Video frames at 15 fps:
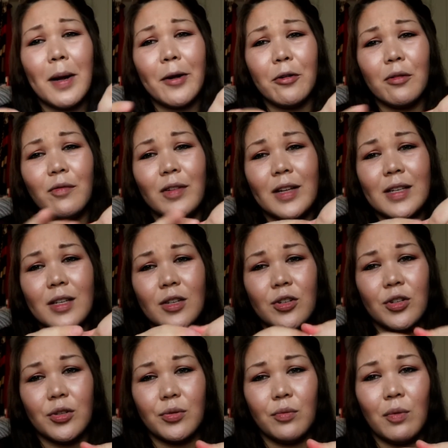micro fleece is
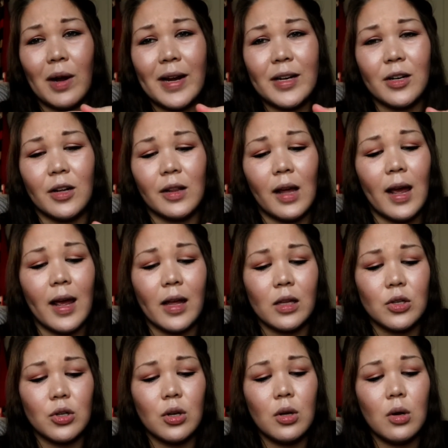just right on the
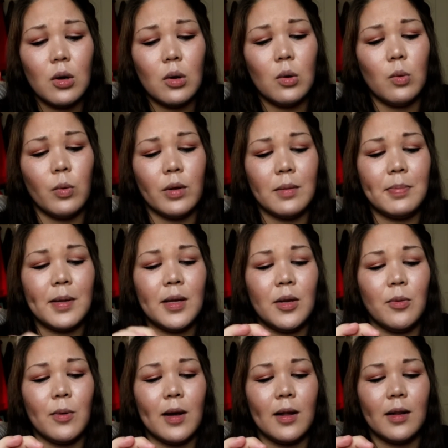edge where the
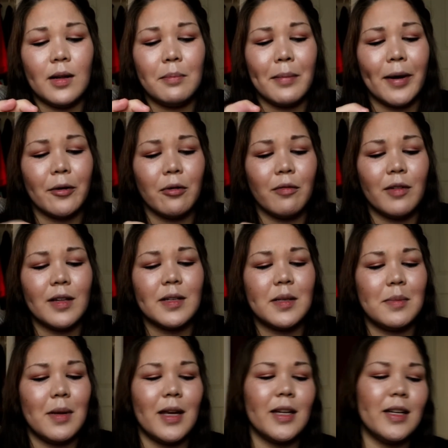PUL and micro
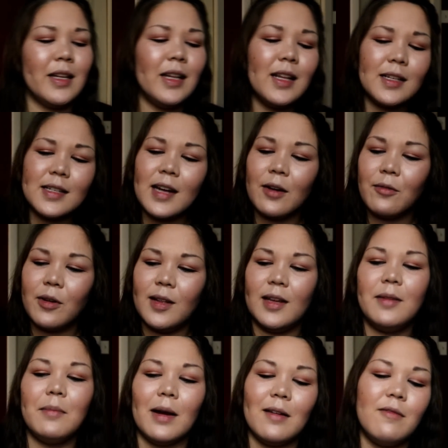fleece meet, and that's not
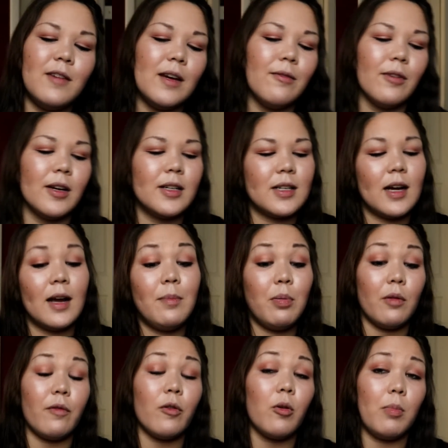really my favorite. I
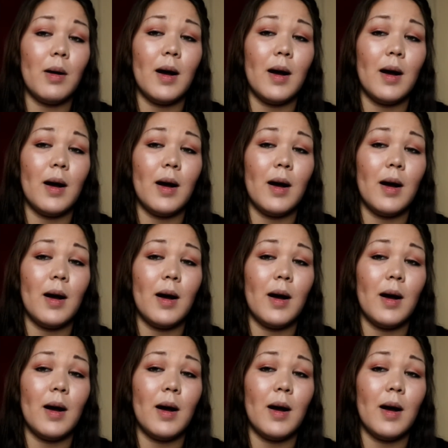prefer